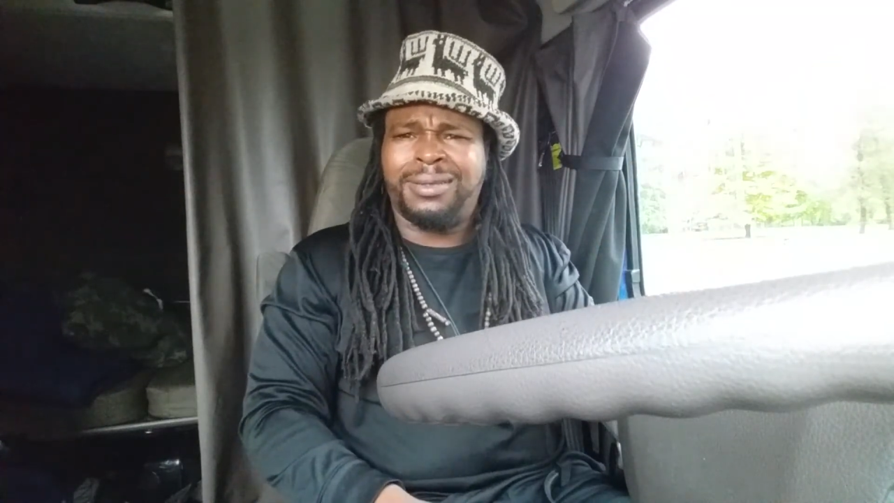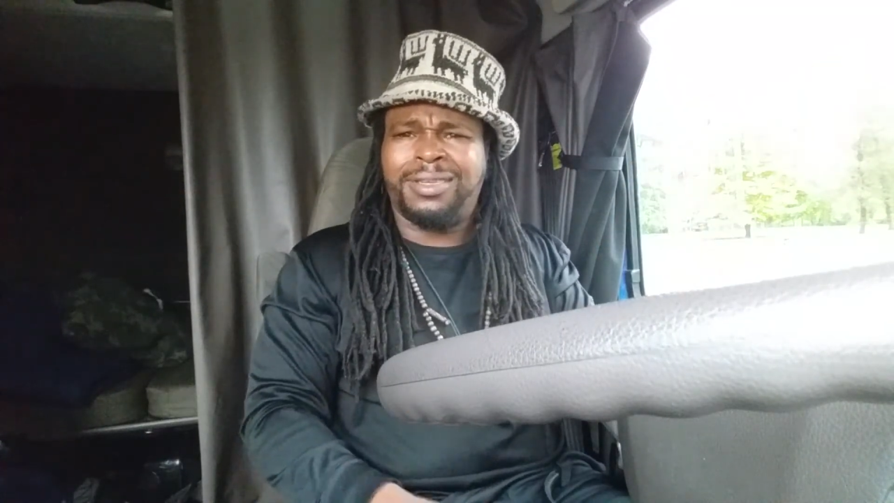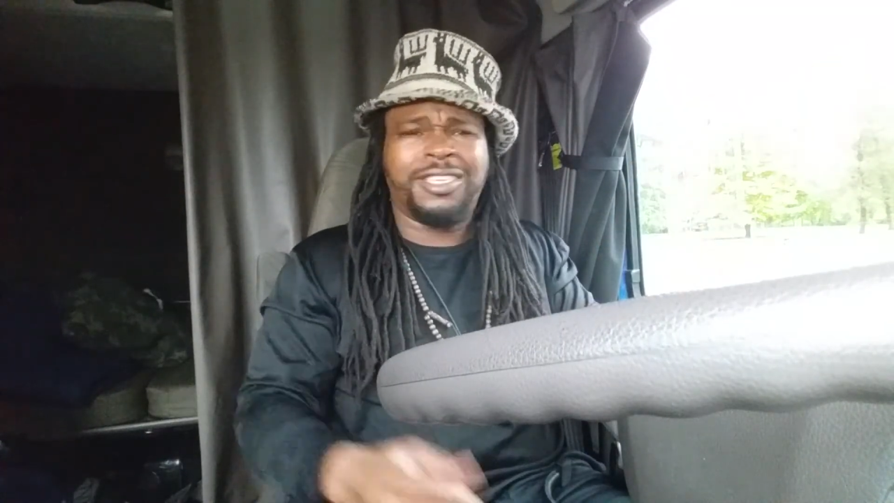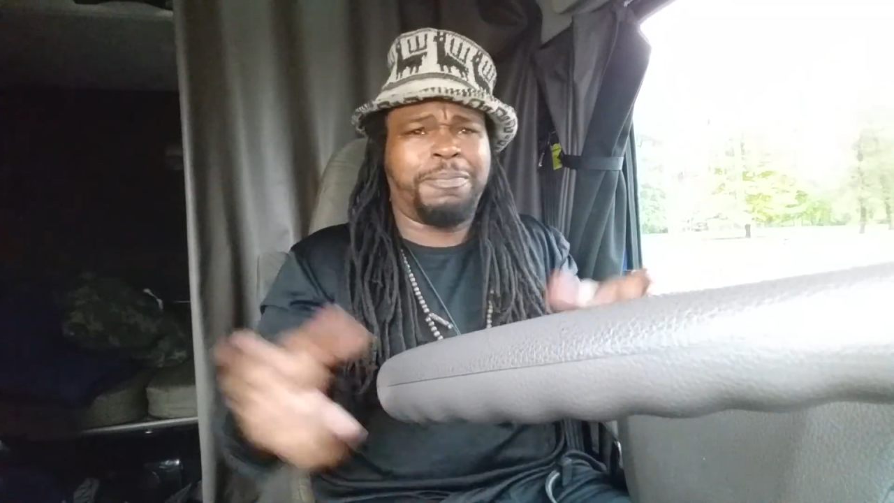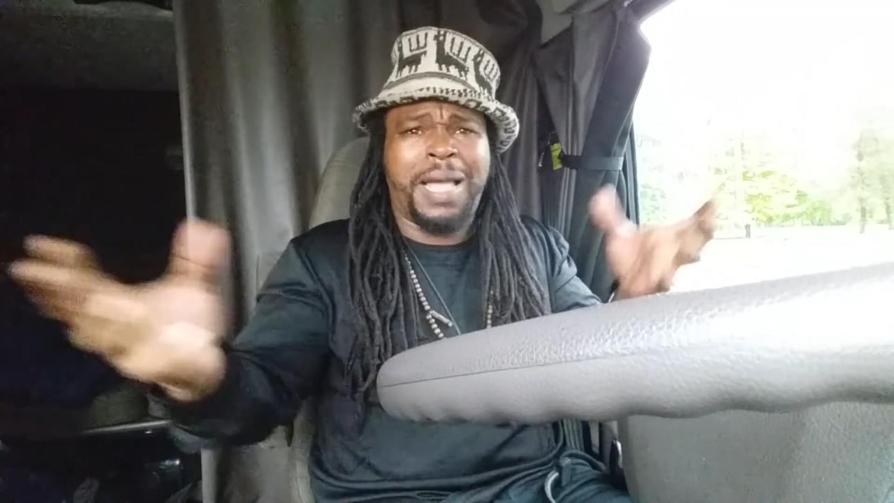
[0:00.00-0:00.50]

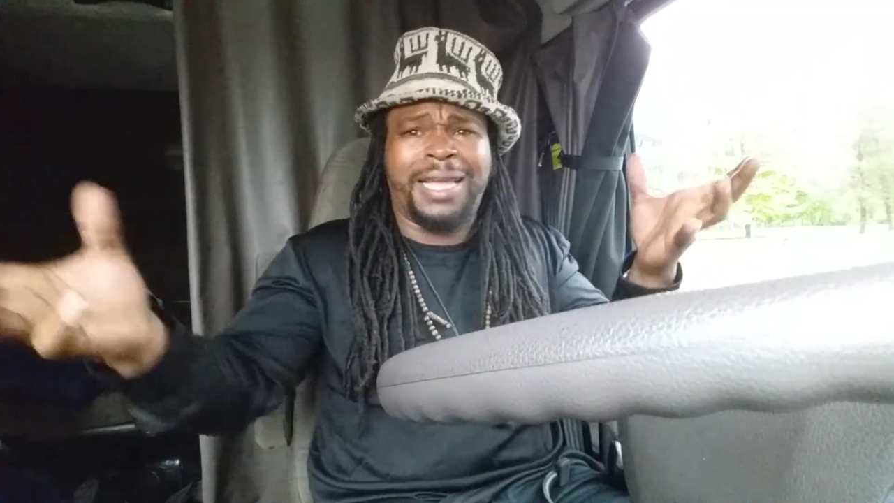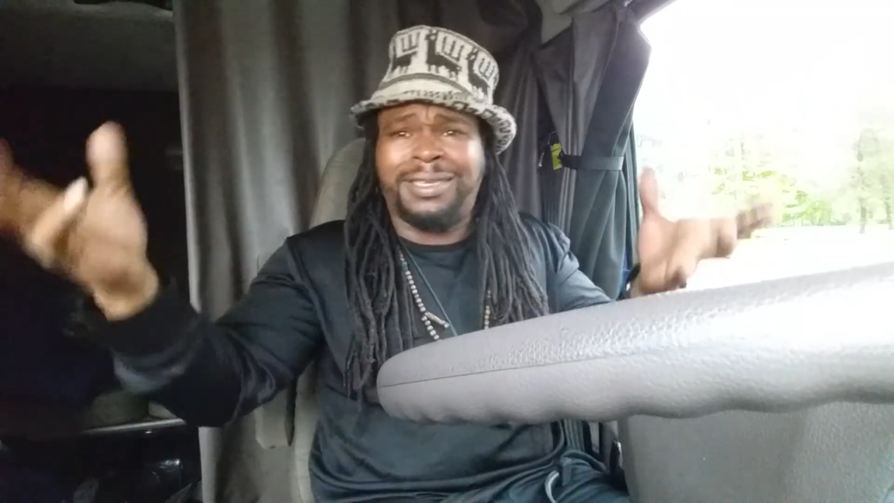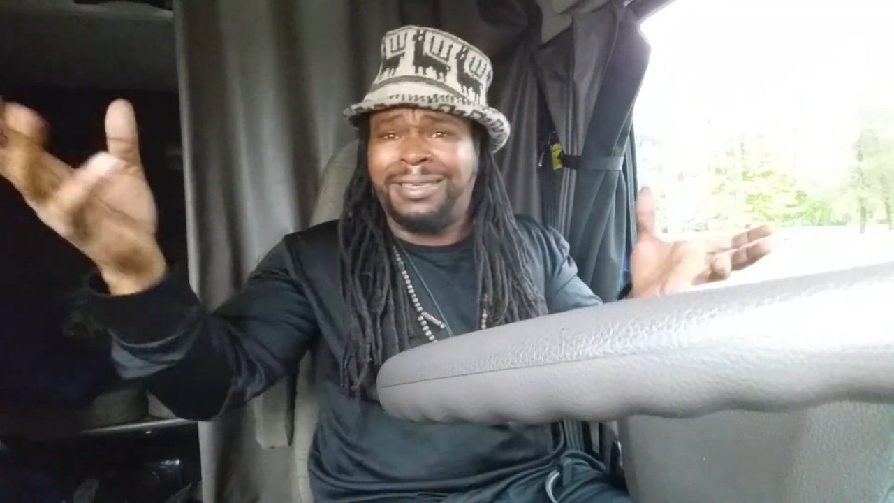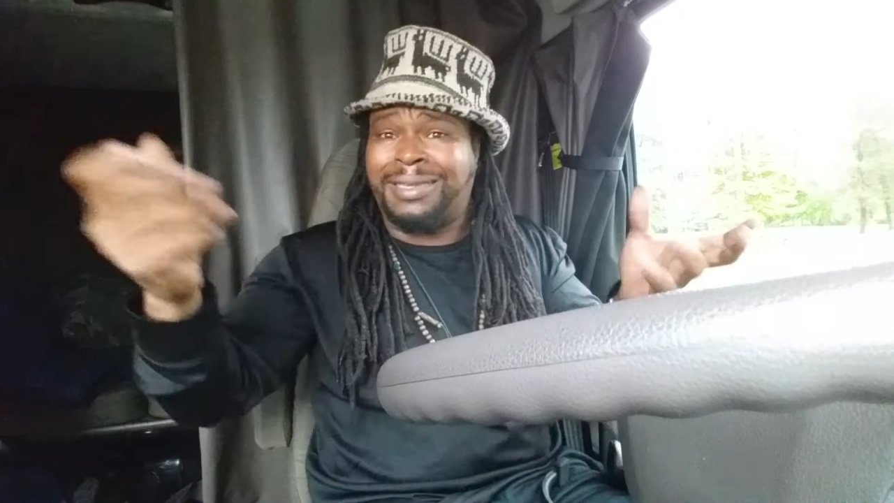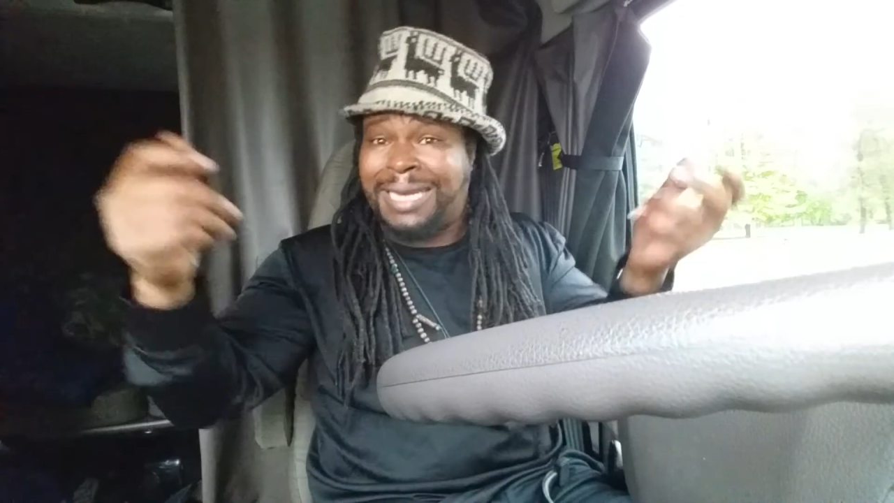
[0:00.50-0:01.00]
Just by
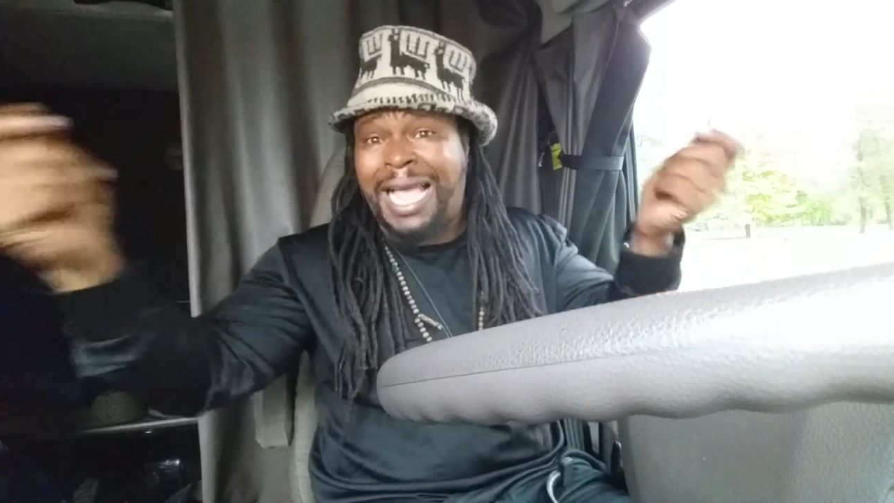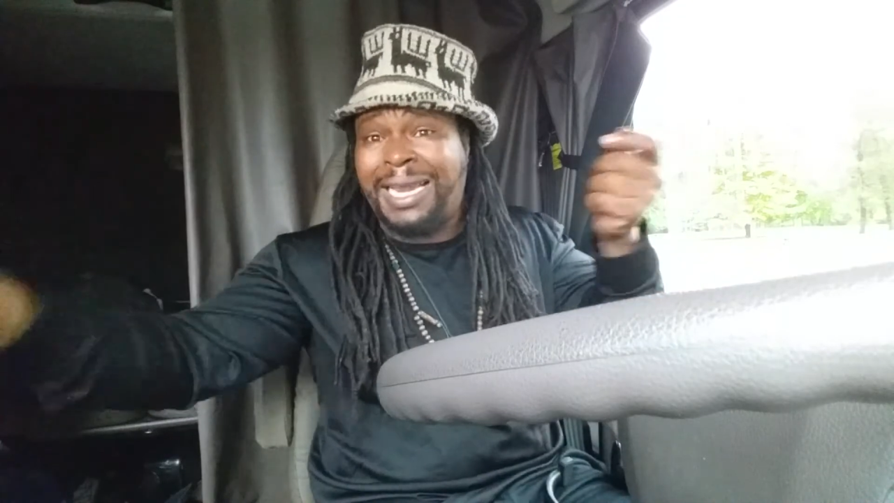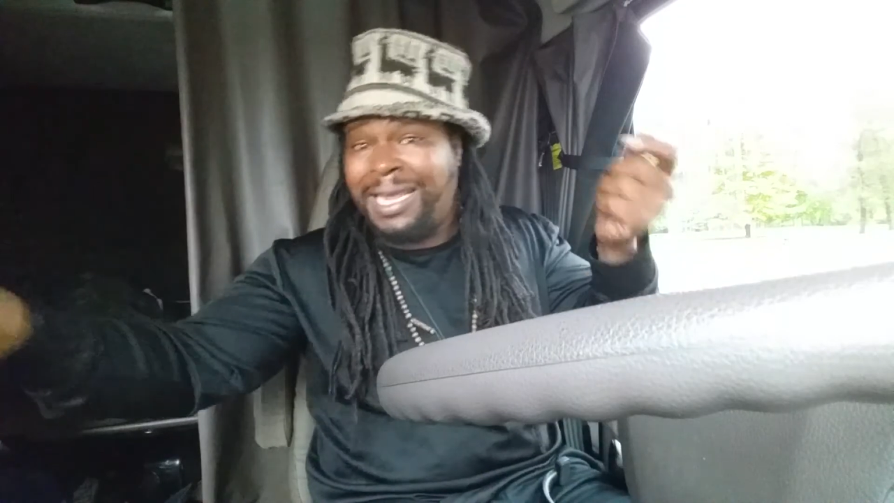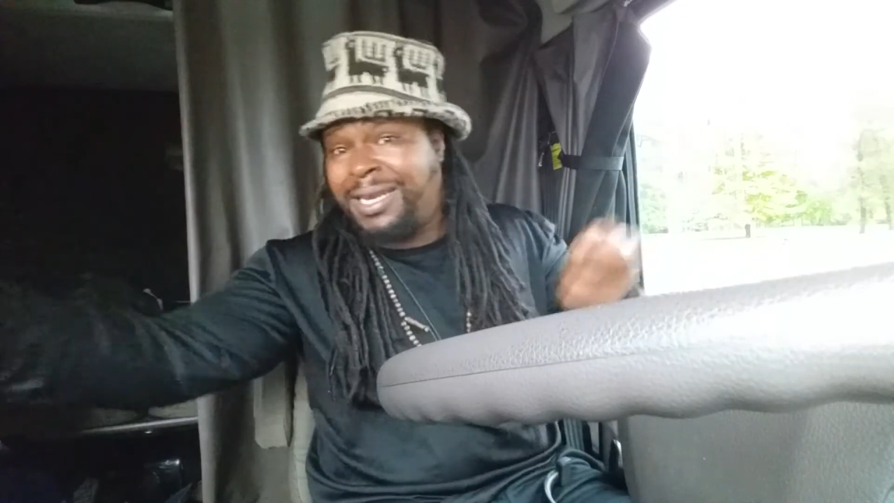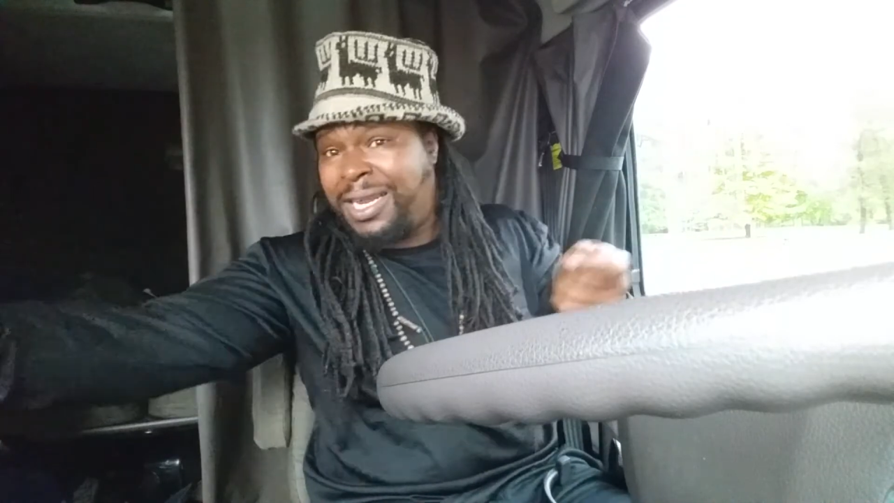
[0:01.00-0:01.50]

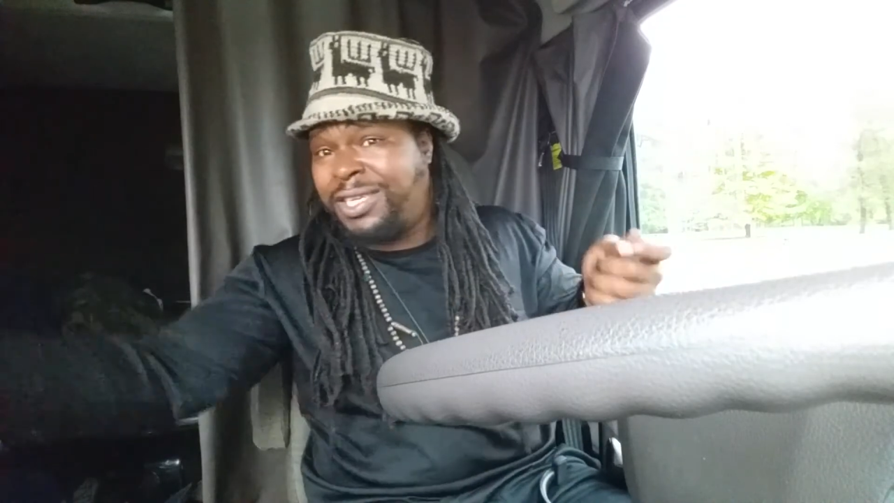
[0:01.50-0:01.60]
not eating